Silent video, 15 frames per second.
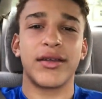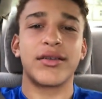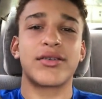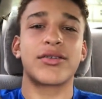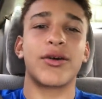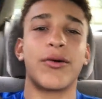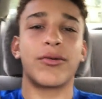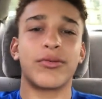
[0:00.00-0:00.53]

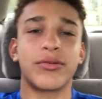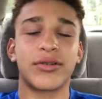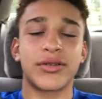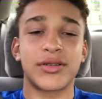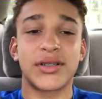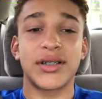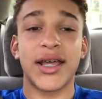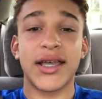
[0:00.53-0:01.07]
So
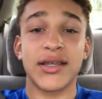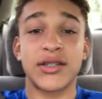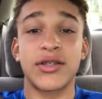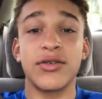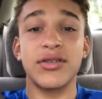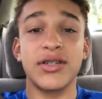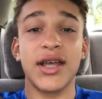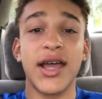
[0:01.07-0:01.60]
today is
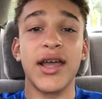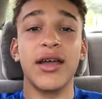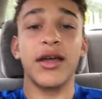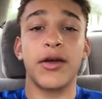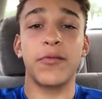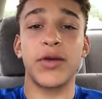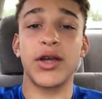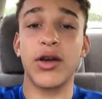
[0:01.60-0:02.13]
Tuesday,
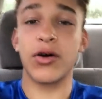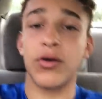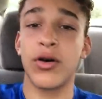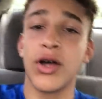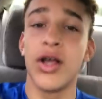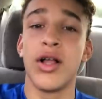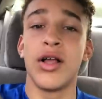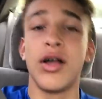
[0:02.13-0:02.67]
and we go
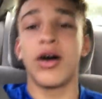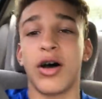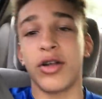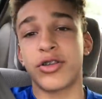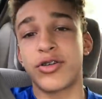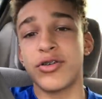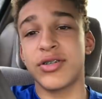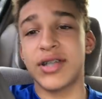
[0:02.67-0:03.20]
on
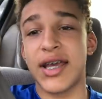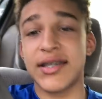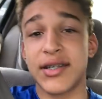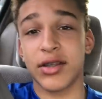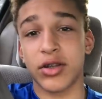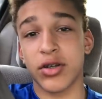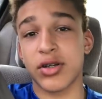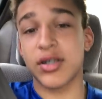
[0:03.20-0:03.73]
Tuesdays and
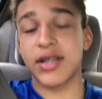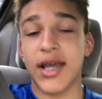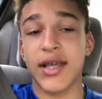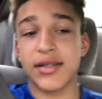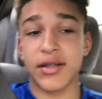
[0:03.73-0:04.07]
Thursdays.